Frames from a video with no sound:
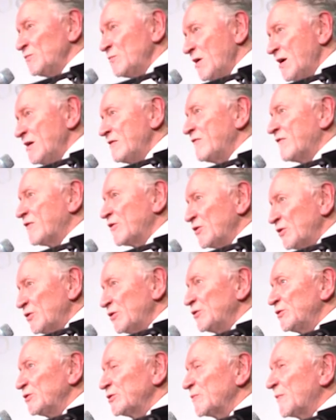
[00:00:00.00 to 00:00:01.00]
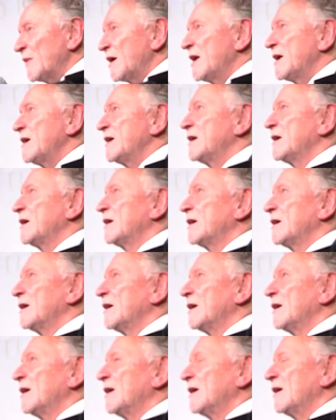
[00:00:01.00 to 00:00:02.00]
my first pay
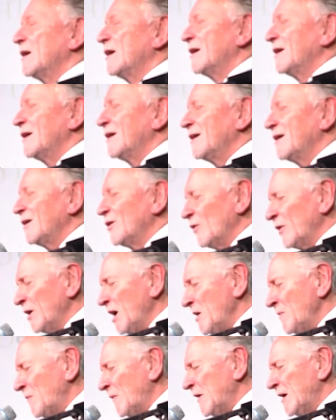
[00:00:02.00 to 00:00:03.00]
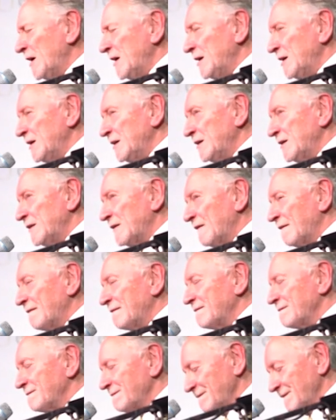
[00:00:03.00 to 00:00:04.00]
when I played
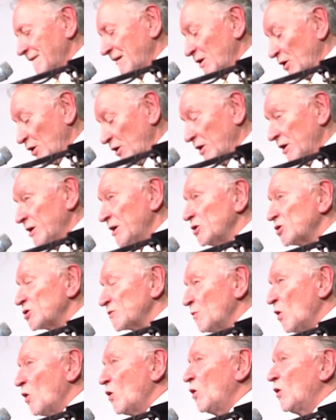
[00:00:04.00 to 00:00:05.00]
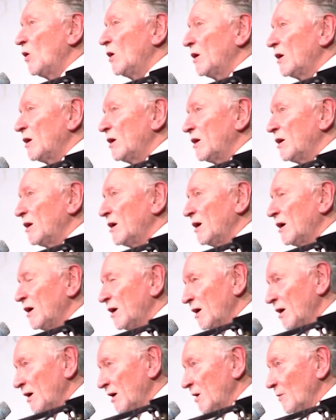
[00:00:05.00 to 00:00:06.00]
in a small
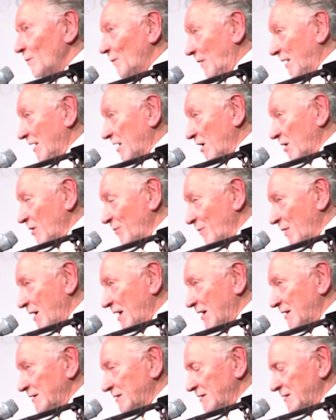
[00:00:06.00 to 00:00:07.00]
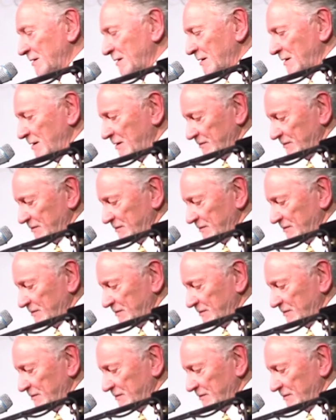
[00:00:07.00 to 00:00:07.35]
pickup band.